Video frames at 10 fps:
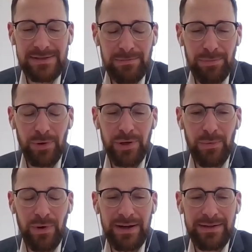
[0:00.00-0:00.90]
an important
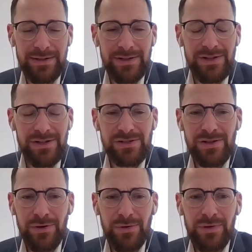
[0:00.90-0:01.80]
one.
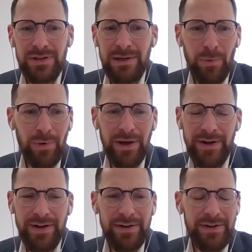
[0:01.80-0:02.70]
So number
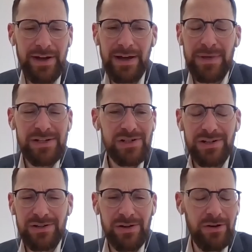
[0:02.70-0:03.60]
one, I mentioned
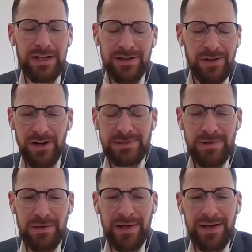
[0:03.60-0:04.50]
it earlier, you asked
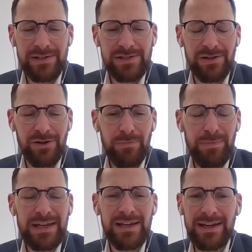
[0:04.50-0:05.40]
me about,
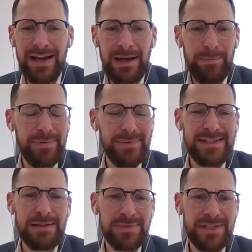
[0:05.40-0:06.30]
picking up
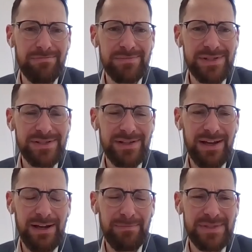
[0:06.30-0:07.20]
symptoms,
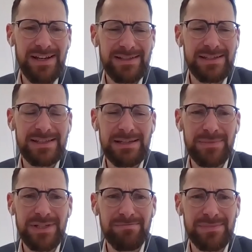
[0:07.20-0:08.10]
signs and
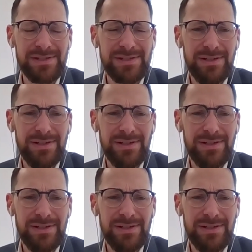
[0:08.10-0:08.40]
symptoms.